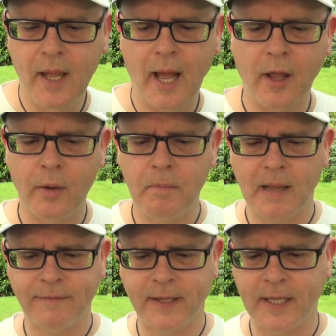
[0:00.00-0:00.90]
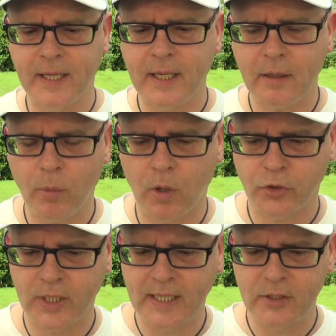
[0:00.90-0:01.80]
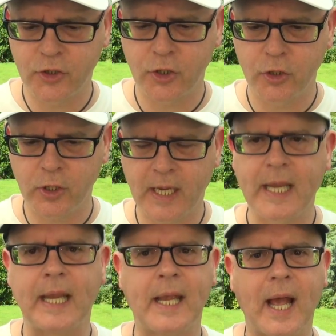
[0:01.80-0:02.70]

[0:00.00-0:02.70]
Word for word: Hello, Mavi, watching in Turkey.